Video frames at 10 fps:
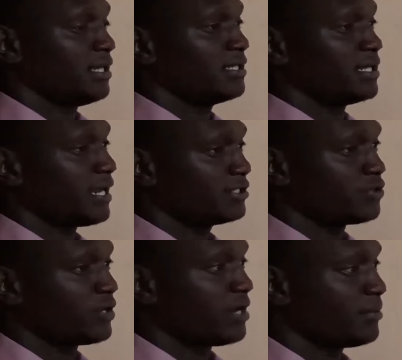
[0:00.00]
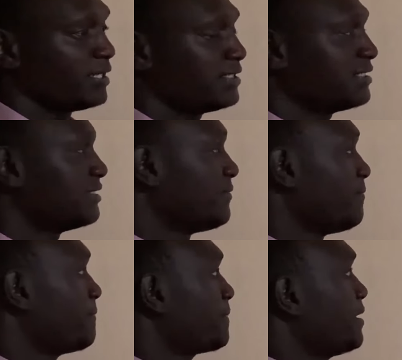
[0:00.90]
in the natural numbers,
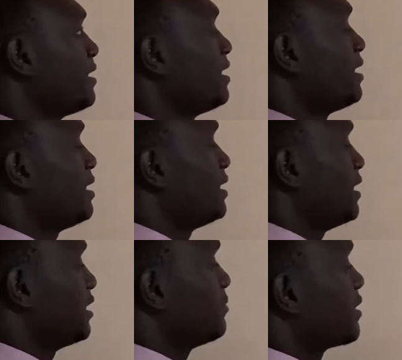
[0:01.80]
it